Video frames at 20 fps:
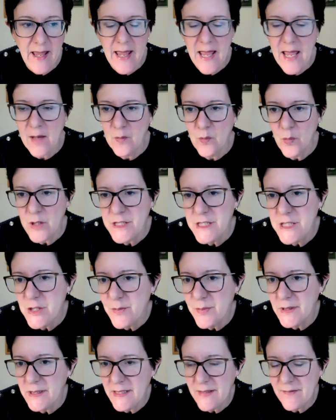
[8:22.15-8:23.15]
And what do you
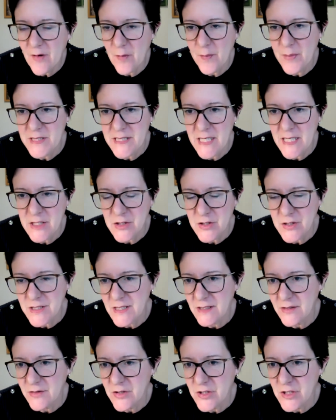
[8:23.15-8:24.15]
believe are potential
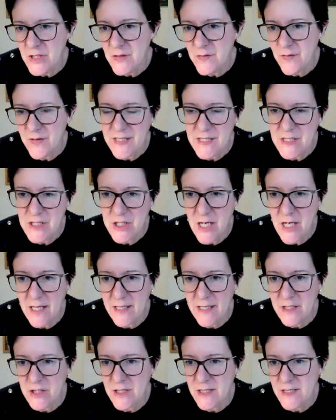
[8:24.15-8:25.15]
solutions for these
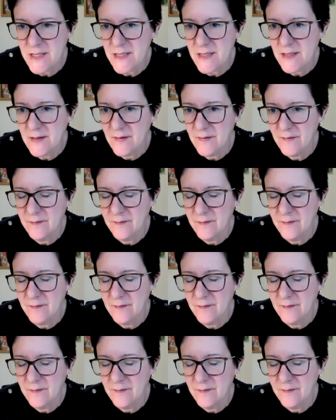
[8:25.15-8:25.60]
challenges?